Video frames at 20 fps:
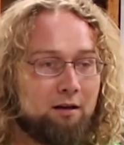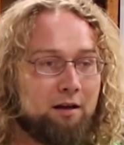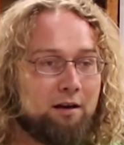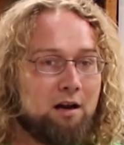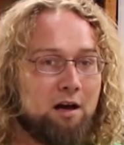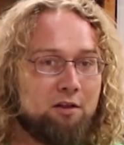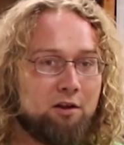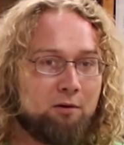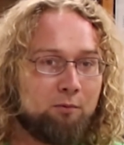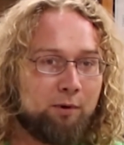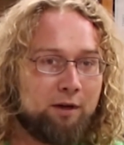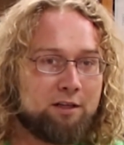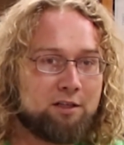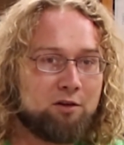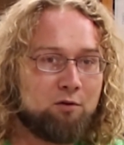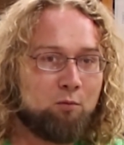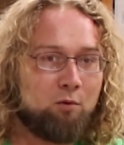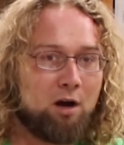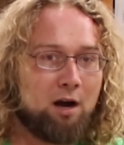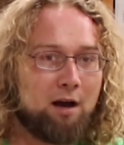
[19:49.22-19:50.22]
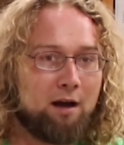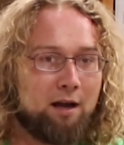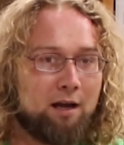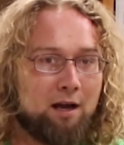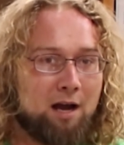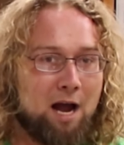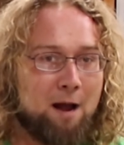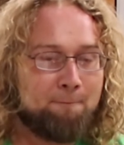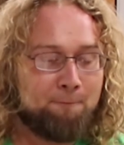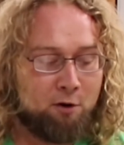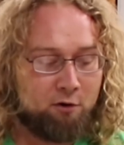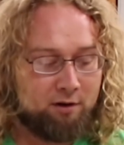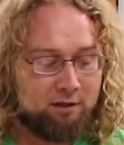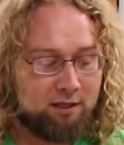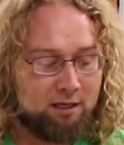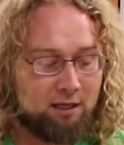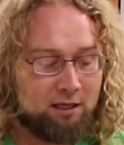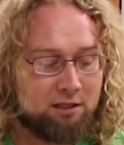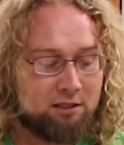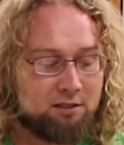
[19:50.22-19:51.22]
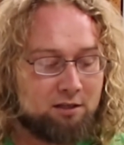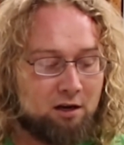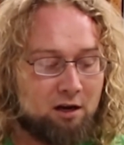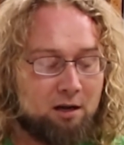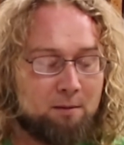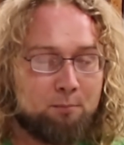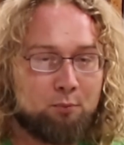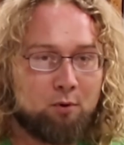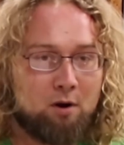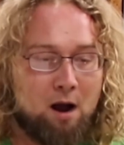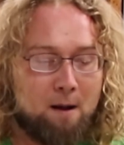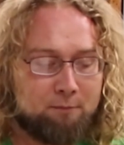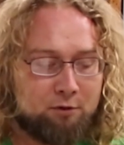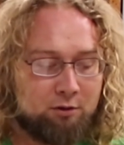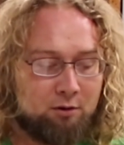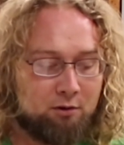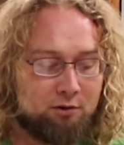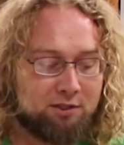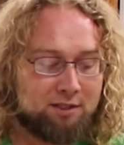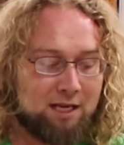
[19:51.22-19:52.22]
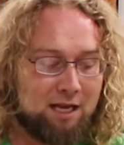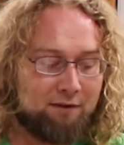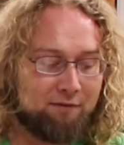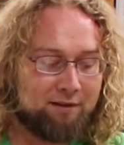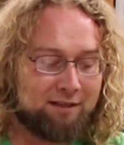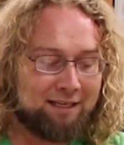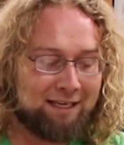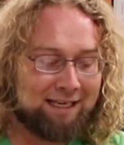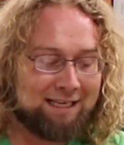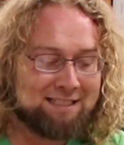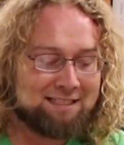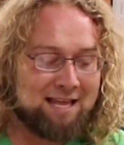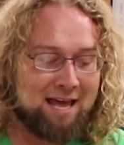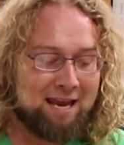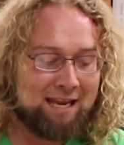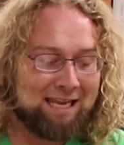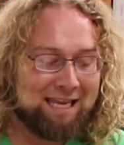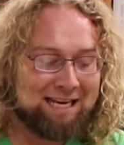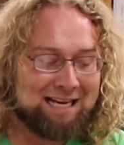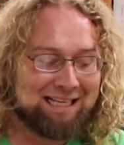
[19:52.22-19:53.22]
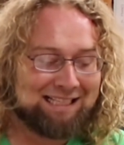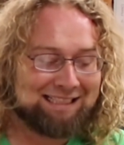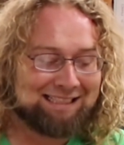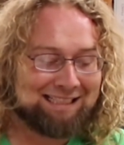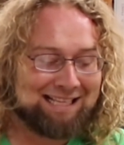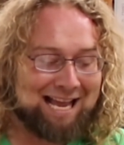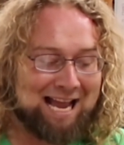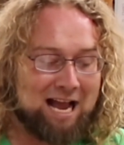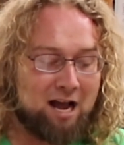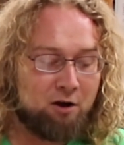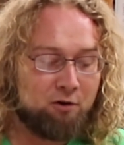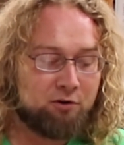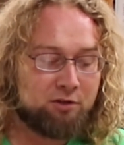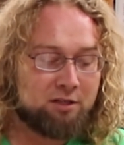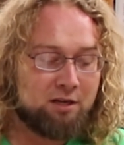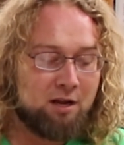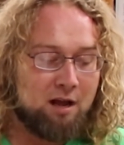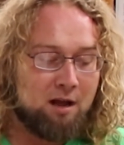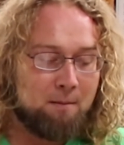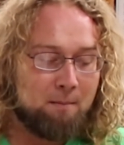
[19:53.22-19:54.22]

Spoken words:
Another reason why I'm voting yes on Prop 207 is that it allows